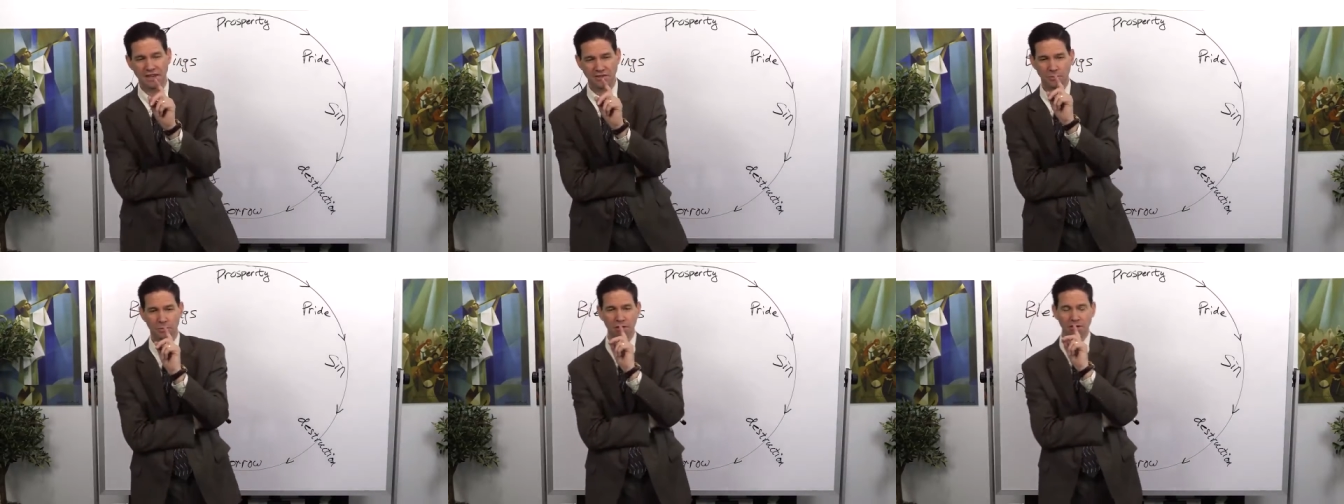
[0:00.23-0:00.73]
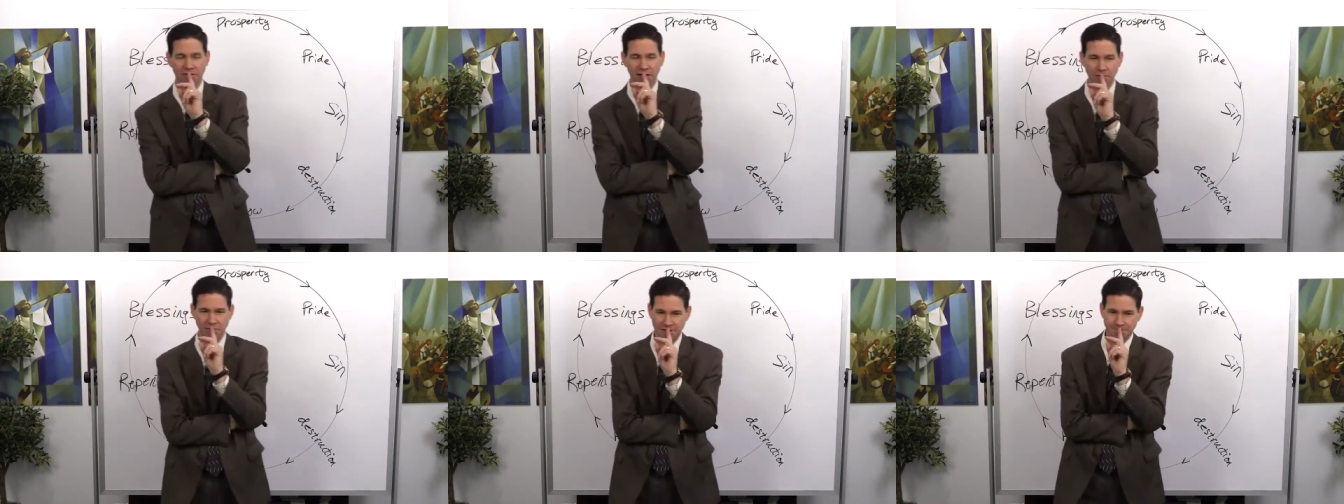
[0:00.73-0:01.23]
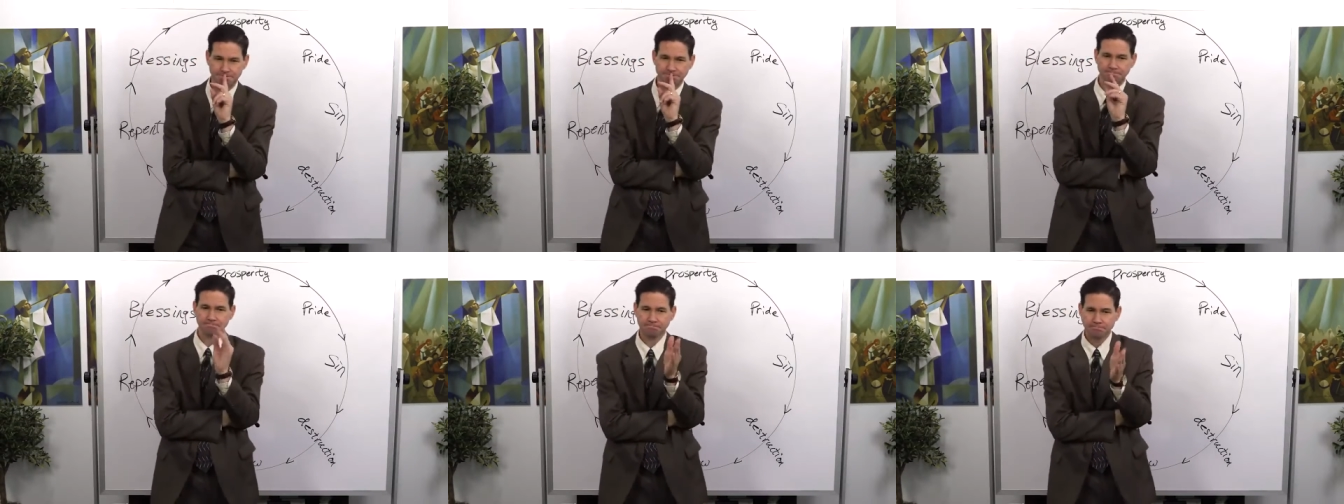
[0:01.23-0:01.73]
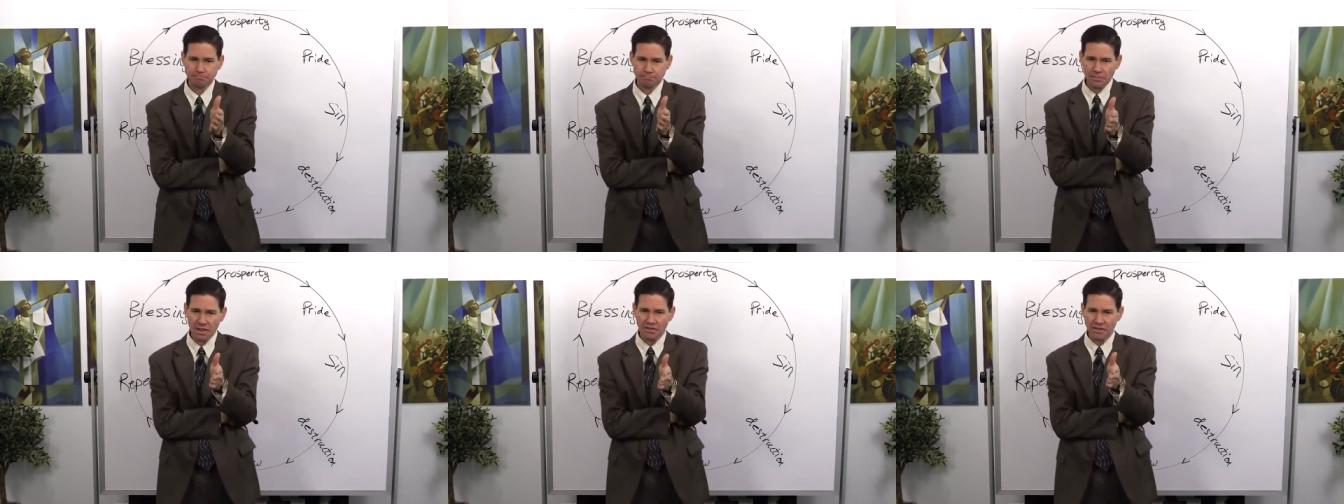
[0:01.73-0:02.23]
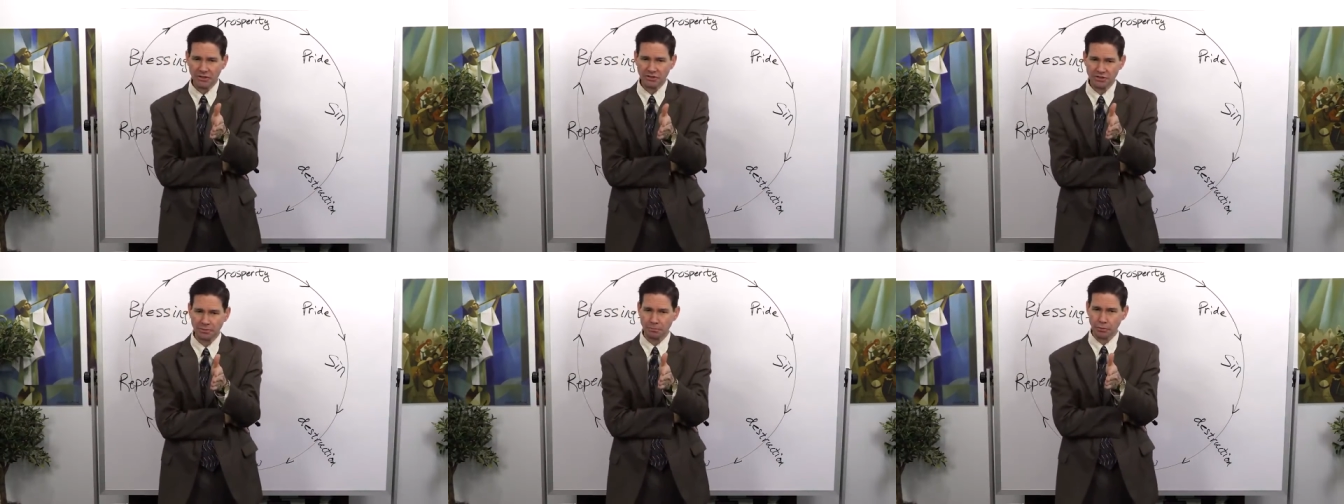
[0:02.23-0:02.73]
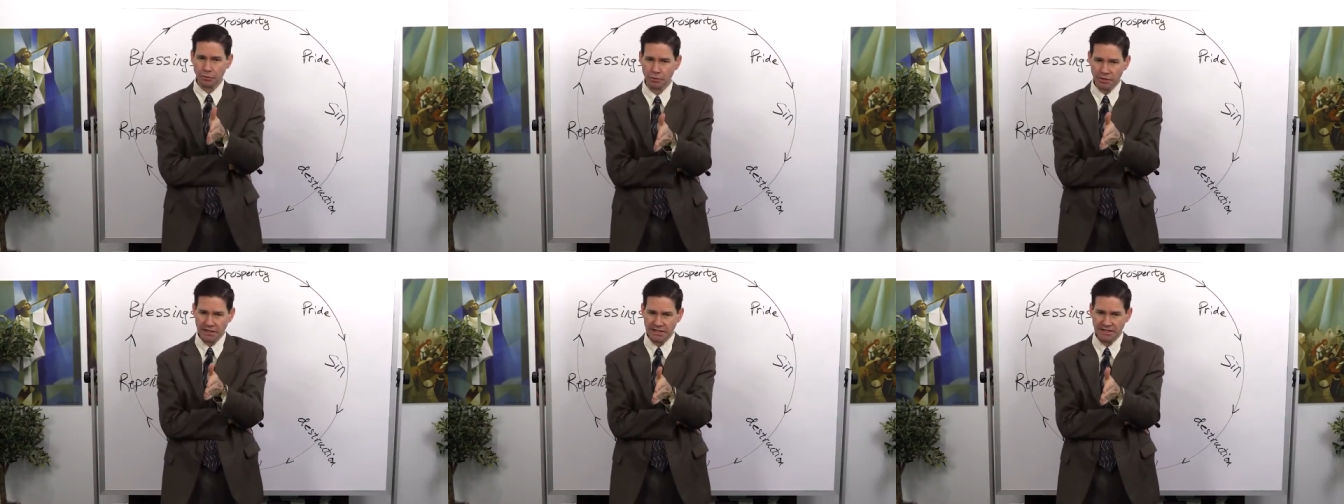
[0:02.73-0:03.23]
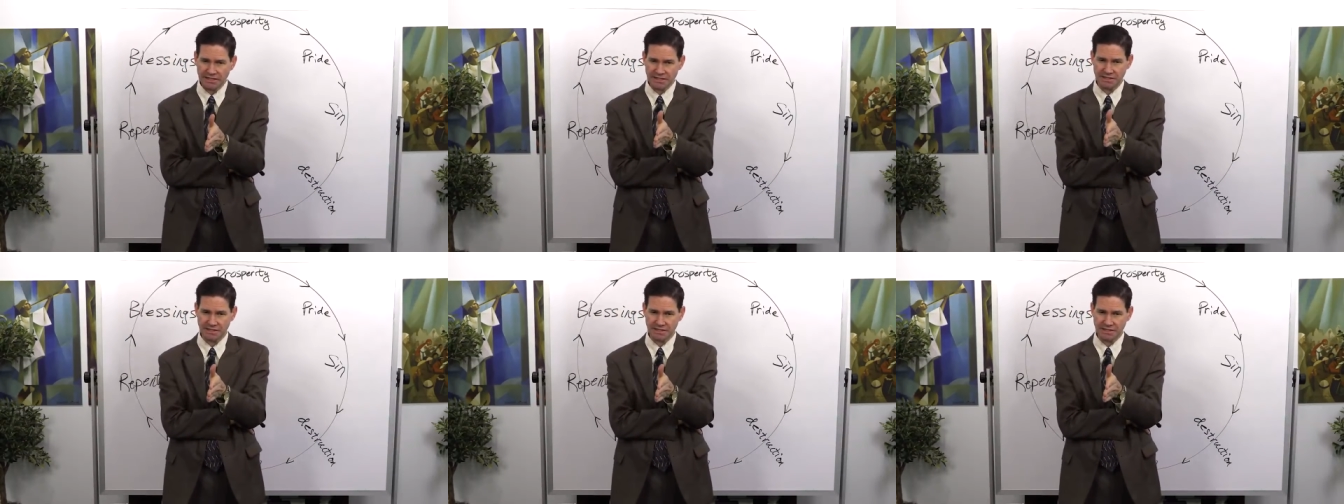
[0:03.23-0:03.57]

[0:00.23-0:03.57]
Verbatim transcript: In the book of Alma, there are some pretty